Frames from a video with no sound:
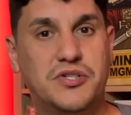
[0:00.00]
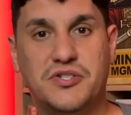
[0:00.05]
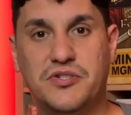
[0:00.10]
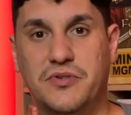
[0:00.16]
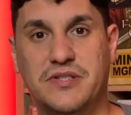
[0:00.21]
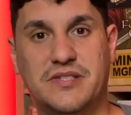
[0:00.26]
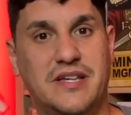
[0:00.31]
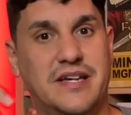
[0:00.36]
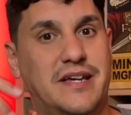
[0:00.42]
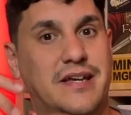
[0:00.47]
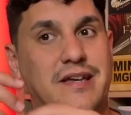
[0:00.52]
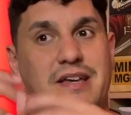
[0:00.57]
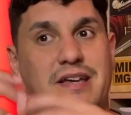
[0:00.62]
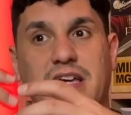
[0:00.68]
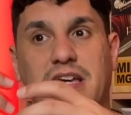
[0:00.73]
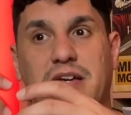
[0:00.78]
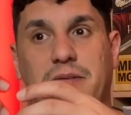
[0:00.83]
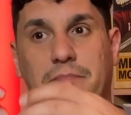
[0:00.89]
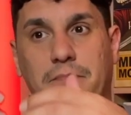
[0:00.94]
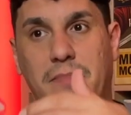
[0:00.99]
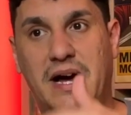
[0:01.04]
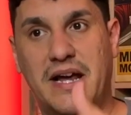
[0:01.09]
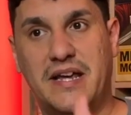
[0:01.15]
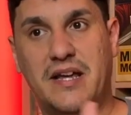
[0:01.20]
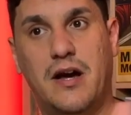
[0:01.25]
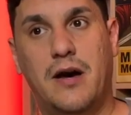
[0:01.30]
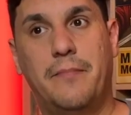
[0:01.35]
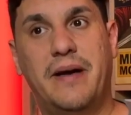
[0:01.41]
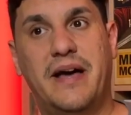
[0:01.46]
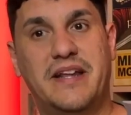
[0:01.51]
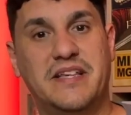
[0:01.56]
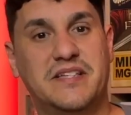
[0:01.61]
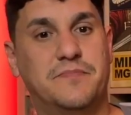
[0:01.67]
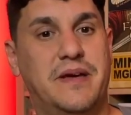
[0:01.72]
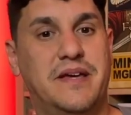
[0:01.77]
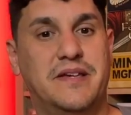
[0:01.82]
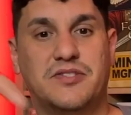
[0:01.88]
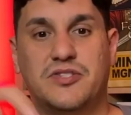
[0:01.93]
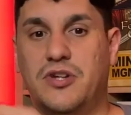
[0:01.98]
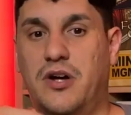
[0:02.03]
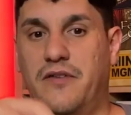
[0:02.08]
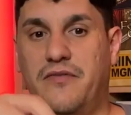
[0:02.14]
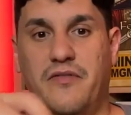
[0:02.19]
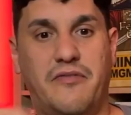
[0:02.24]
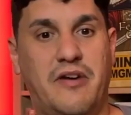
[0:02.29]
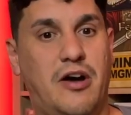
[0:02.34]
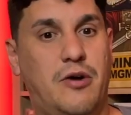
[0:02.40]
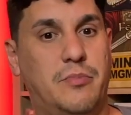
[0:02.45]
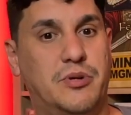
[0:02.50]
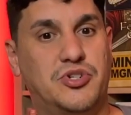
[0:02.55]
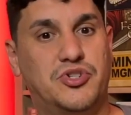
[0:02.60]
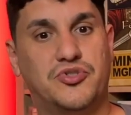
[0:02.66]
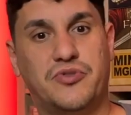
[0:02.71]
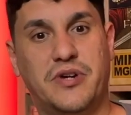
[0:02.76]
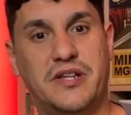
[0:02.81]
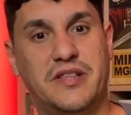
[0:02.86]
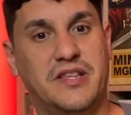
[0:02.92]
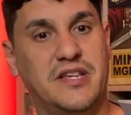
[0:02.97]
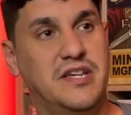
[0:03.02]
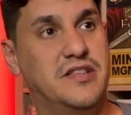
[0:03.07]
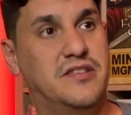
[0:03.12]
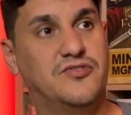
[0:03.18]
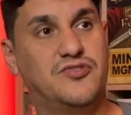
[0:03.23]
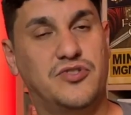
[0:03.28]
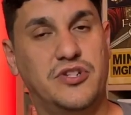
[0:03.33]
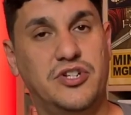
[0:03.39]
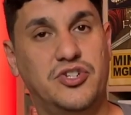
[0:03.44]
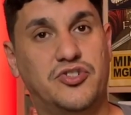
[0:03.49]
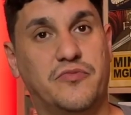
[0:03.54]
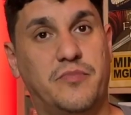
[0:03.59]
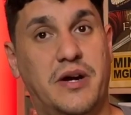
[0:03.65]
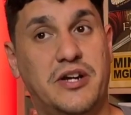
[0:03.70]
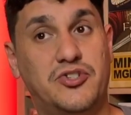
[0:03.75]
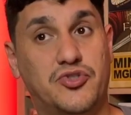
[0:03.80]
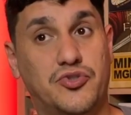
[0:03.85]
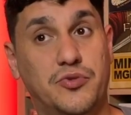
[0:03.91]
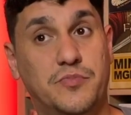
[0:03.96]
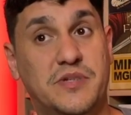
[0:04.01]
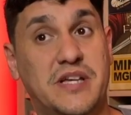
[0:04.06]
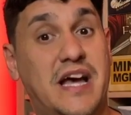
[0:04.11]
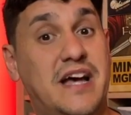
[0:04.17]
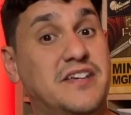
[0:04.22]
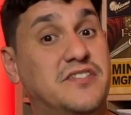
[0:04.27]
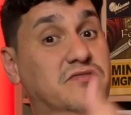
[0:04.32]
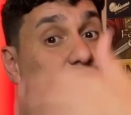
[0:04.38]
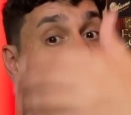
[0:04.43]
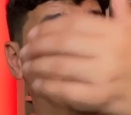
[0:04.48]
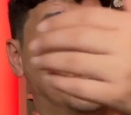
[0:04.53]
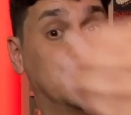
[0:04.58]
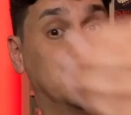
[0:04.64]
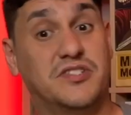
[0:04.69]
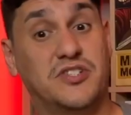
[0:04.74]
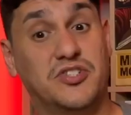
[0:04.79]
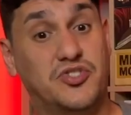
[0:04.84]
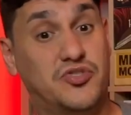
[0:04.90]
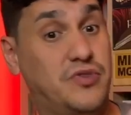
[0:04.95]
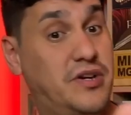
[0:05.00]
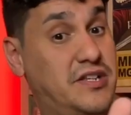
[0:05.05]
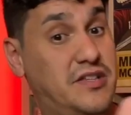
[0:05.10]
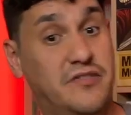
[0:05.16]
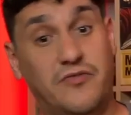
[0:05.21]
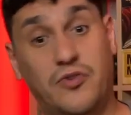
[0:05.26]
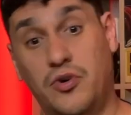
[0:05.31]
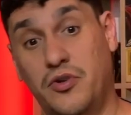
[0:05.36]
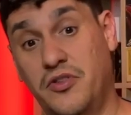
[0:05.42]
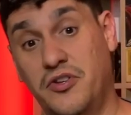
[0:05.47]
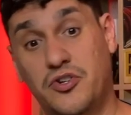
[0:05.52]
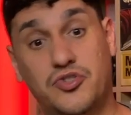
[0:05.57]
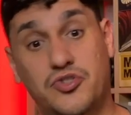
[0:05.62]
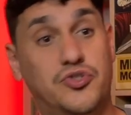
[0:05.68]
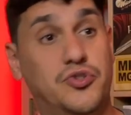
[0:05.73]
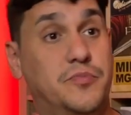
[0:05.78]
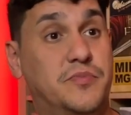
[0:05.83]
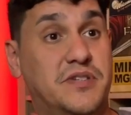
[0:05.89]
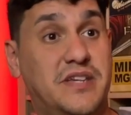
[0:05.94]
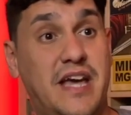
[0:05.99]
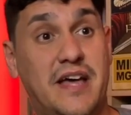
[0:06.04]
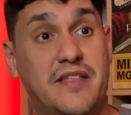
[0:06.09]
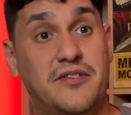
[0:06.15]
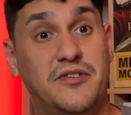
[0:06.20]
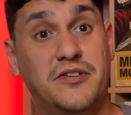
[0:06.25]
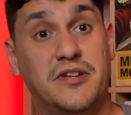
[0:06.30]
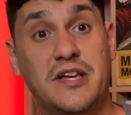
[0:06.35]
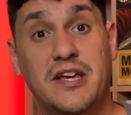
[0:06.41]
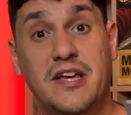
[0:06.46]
So it's like my combat is based off of how much strength each of my troops has versus the strength of all their troops gathered.